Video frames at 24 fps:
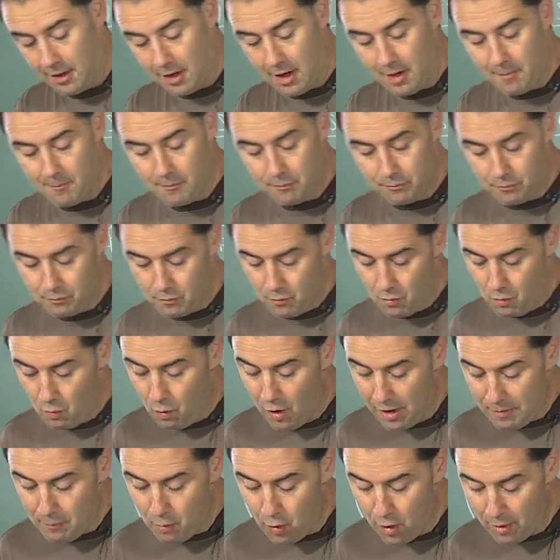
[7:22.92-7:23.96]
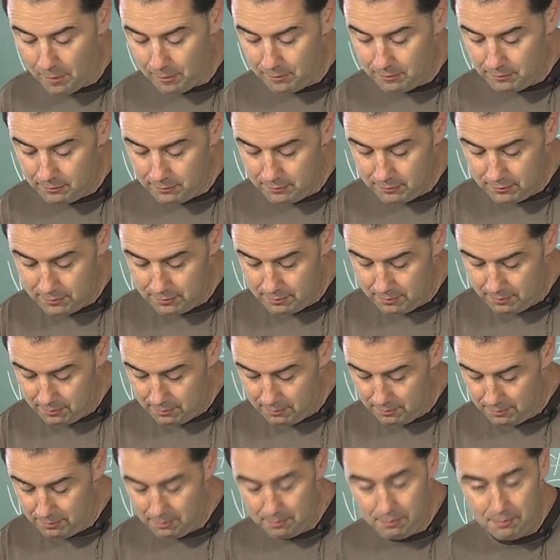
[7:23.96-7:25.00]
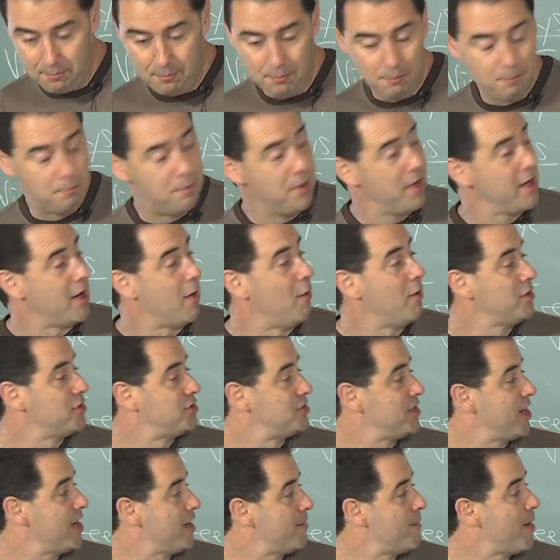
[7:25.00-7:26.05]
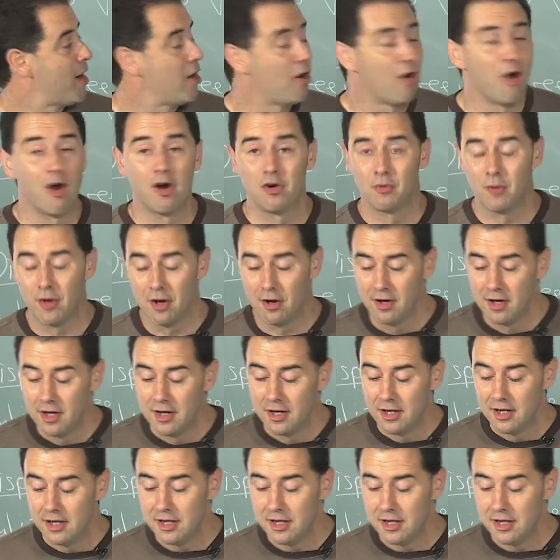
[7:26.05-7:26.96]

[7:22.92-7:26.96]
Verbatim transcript: Um, one more bit I want to say about hardware